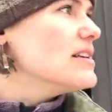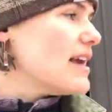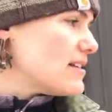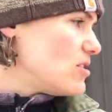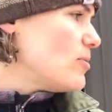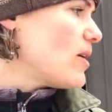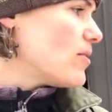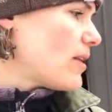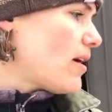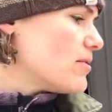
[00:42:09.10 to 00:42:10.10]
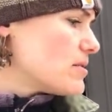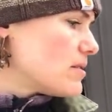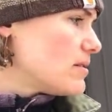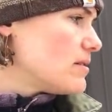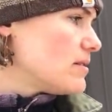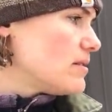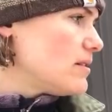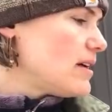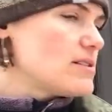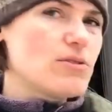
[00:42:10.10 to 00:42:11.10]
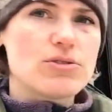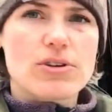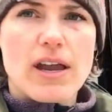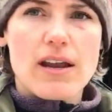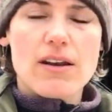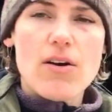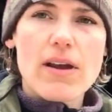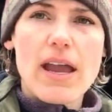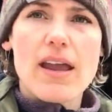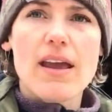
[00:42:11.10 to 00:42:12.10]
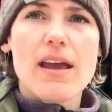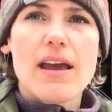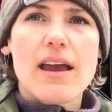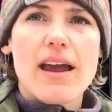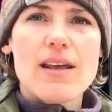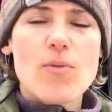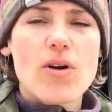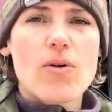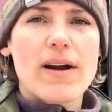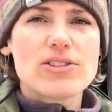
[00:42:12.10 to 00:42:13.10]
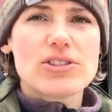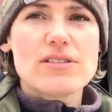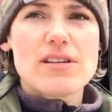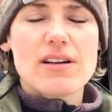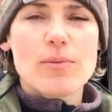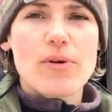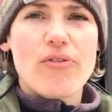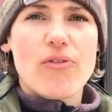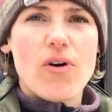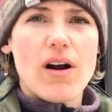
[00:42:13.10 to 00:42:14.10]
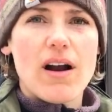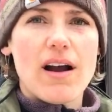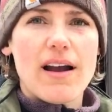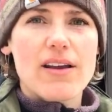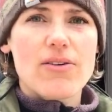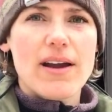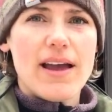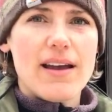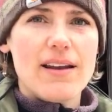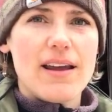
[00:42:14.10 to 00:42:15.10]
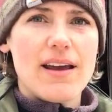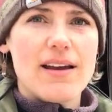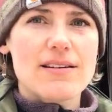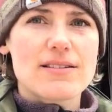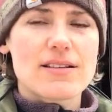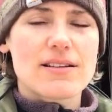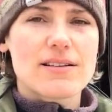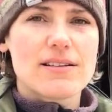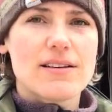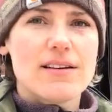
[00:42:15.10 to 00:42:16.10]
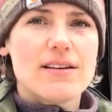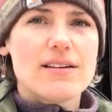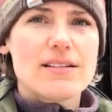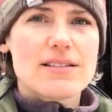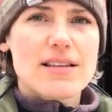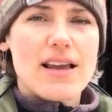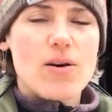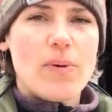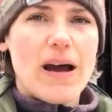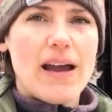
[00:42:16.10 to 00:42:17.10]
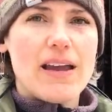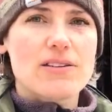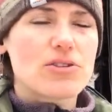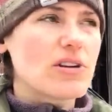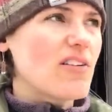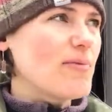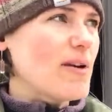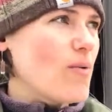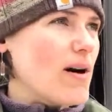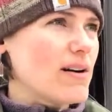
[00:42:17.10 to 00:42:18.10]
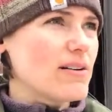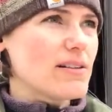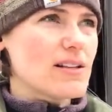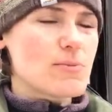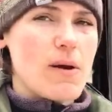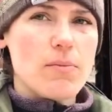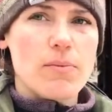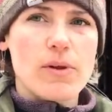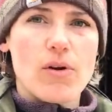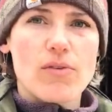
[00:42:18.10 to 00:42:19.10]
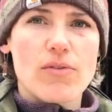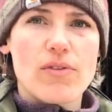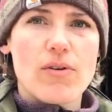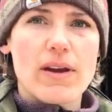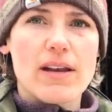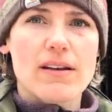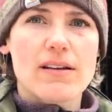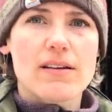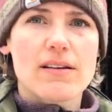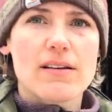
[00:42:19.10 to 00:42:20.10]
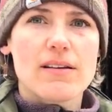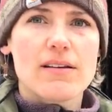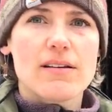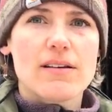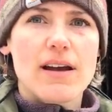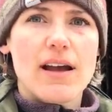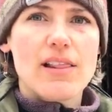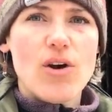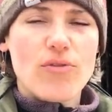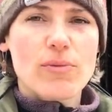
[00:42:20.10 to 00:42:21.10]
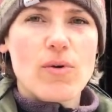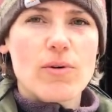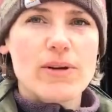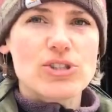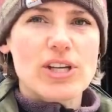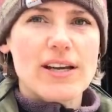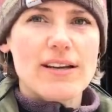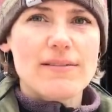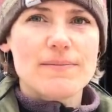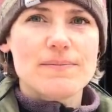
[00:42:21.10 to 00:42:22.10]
Yes, you may go in the house. Yes, you sure can. Okay, any more questions here before I go ahead and say goodbye and turn off my water that's probably overflowing? Hello from Lower Michigan.